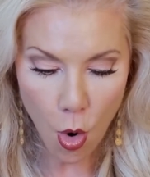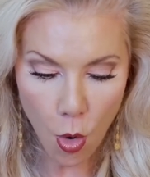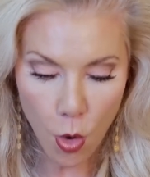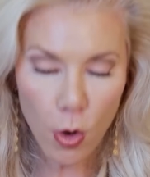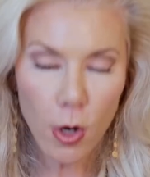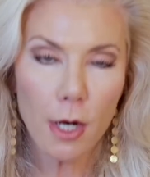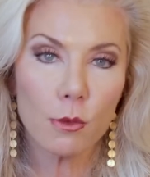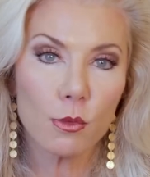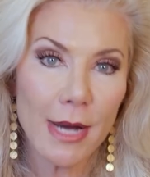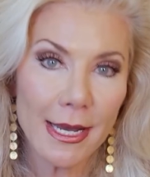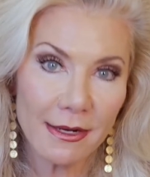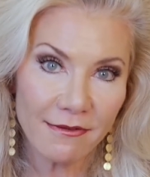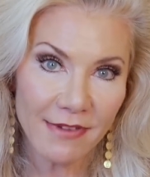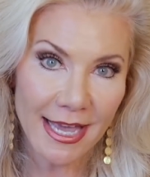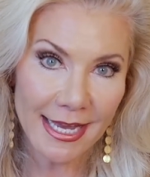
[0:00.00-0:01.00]
or
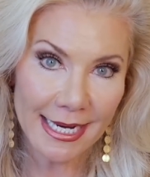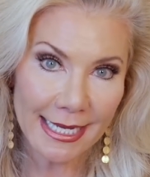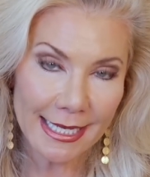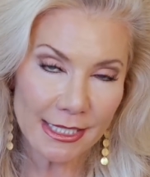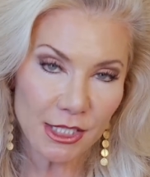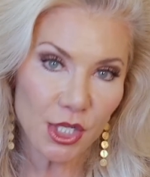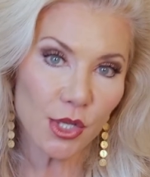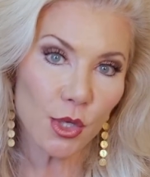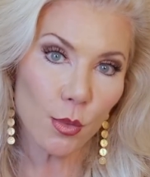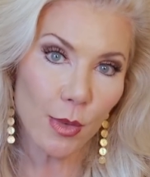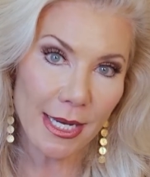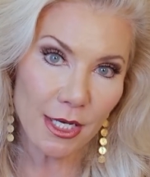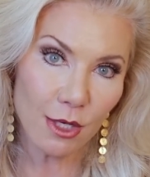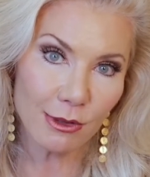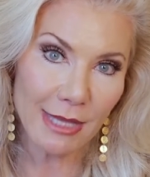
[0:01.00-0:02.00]
renovating it to the
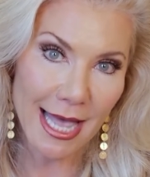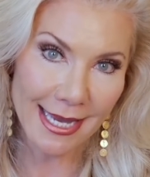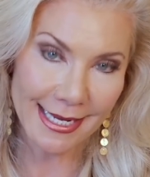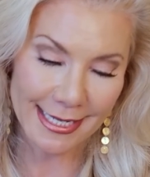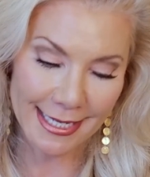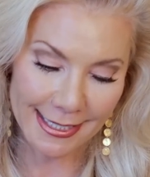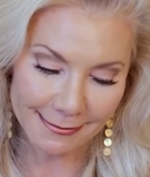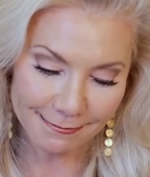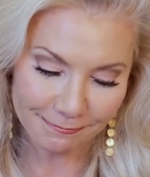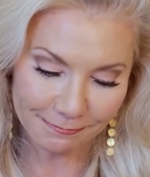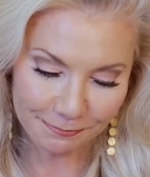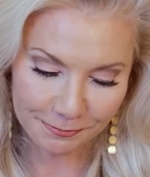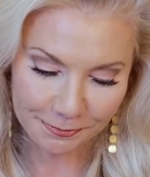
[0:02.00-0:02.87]
way you like it.